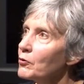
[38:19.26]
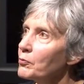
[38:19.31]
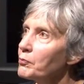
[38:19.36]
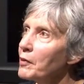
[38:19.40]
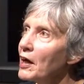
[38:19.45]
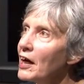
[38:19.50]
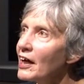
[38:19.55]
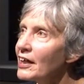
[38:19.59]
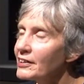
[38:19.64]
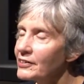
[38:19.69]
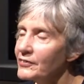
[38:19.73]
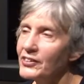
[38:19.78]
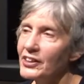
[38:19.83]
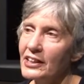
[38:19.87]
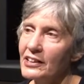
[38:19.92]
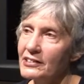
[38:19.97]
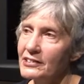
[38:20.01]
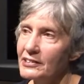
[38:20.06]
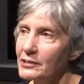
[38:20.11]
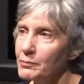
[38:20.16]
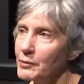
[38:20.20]
Part of
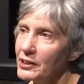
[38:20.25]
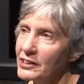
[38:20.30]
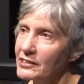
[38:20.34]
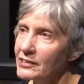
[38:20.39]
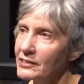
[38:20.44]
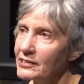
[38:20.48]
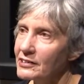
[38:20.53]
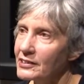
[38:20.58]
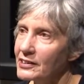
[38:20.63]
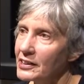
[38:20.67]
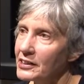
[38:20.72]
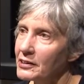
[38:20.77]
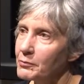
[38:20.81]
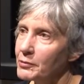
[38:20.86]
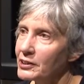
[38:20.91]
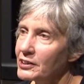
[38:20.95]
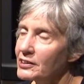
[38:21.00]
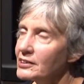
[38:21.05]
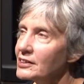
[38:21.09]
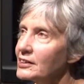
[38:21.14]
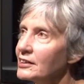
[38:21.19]
that is my
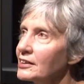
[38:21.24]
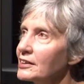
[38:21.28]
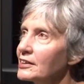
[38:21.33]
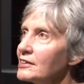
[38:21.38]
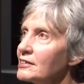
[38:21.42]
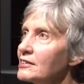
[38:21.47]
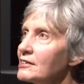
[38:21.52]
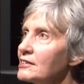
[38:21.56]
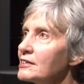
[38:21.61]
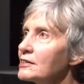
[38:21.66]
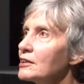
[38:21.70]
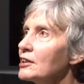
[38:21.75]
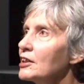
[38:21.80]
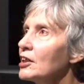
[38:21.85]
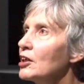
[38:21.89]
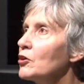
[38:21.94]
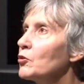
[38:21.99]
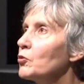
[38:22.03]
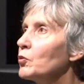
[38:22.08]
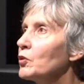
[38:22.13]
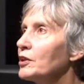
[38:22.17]
sustainability lens.
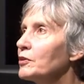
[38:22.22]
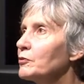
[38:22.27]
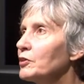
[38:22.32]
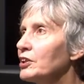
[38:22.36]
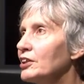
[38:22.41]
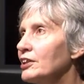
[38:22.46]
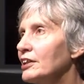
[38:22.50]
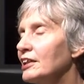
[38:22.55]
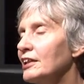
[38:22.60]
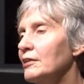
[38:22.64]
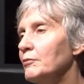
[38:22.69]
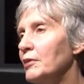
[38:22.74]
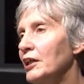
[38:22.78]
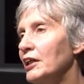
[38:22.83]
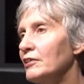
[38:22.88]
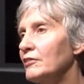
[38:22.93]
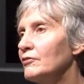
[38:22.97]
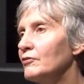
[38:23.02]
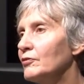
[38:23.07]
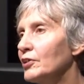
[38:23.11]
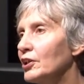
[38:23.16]
When we think
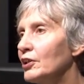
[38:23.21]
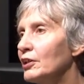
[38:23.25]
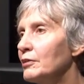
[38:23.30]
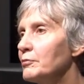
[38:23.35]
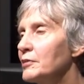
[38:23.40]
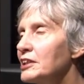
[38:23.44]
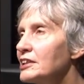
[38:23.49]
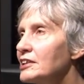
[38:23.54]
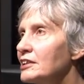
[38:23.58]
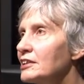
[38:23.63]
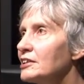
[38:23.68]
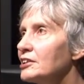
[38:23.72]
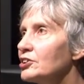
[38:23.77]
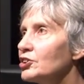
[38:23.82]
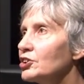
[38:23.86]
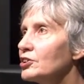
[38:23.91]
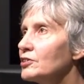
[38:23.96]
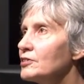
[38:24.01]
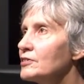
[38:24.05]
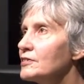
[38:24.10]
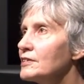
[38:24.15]
about environmental
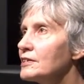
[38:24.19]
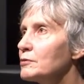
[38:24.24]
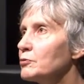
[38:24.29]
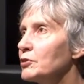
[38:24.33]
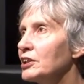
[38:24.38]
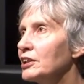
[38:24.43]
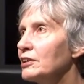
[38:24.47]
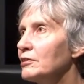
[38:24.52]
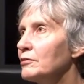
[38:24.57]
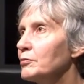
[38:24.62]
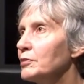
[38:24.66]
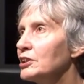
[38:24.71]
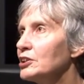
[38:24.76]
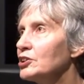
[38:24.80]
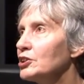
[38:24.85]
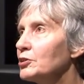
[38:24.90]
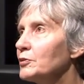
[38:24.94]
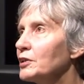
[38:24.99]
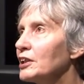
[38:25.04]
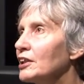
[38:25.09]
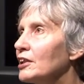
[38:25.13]
issues, we can be
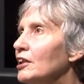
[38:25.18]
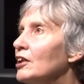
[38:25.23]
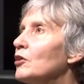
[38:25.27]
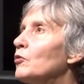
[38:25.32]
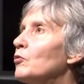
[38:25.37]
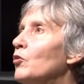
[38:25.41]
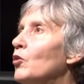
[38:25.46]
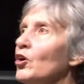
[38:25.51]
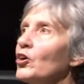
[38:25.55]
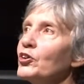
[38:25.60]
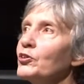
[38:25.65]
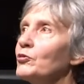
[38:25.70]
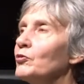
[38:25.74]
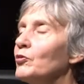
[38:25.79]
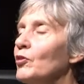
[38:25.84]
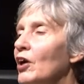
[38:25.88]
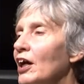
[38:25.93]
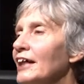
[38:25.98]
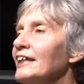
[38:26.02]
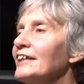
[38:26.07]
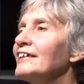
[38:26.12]
doing what
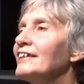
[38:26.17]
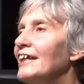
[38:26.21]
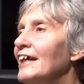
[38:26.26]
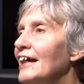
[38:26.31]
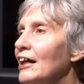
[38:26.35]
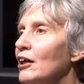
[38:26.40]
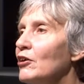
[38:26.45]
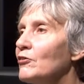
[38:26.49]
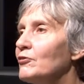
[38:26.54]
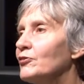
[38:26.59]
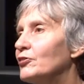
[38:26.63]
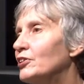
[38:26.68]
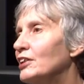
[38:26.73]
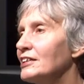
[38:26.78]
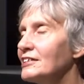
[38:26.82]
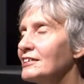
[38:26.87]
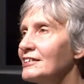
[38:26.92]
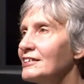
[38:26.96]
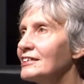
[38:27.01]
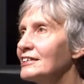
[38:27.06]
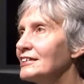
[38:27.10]
right now for
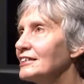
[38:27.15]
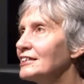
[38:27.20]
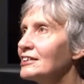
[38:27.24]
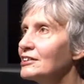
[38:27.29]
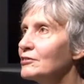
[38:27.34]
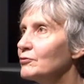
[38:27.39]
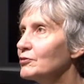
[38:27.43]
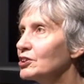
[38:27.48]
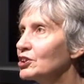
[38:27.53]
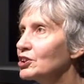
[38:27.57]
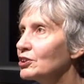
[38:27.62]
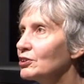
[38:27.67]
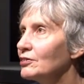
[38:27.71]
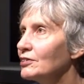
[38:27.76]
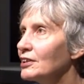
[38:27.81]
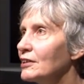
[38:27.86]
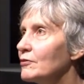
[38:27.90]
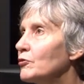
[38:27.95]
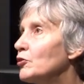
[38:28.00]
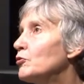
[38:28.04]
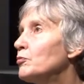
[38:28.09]
us at an individual
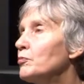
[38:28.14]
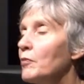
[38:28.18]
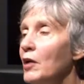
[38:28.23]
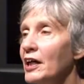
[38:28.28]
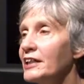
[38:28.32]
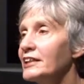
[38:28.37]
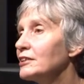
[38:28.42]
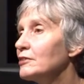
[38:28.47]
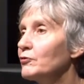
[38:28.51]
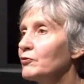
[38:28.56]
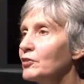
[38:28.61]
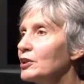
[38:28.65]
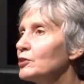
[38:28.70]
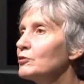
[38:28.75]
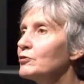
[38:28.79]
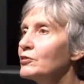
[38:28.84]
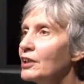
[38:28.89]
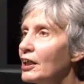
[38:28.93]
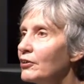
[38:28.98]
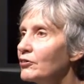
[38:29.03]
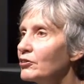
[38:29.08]
level might
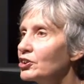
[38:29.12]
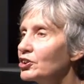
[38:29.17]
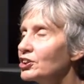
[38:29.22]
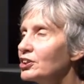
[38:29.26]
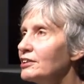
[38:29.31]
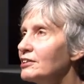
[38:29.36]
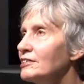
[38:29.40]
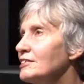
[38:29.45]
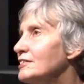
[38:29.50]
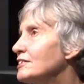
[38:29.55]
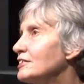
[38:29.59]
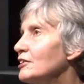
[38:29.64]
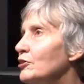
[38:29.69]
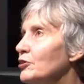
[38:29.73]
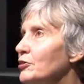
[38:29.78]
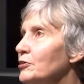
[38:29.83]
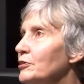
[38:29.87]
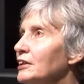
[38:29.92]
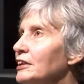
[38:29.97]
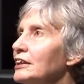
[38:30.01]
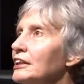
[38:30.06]
feel nourishing.
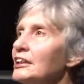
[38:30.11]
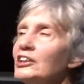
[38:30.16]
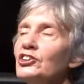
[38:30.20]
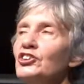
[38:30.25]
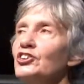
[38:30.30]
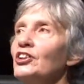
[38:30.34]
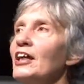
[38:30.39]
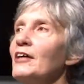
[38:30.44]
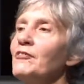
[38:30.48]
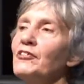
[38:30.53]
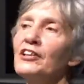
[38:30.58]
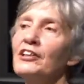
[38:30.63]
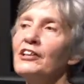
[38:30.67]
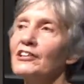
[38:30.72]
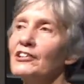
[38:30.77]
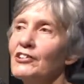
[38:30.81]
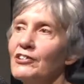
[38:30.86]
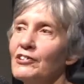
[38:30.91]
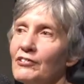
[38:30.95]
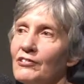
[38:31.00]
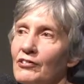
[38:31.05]
So
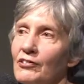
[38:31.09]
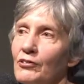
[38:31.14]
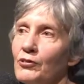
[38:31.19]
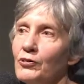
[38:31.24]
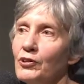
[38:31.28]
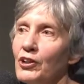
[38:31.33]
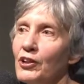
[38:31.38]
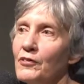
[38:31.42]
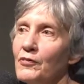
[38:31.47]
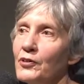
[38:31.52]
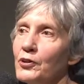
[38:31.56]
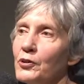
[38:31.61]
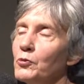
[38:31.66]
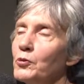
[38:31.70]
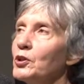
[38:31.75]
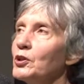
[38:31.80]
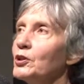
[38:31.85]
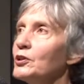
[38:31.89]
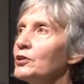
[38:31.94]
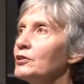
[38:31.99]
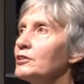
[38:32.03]
travelling all over the
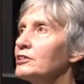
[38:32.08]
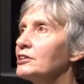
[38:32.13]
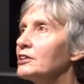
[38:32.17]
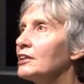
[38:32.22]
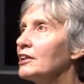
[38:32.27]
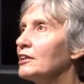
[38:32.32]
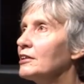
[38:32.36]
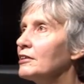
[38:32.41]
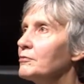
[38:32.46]
world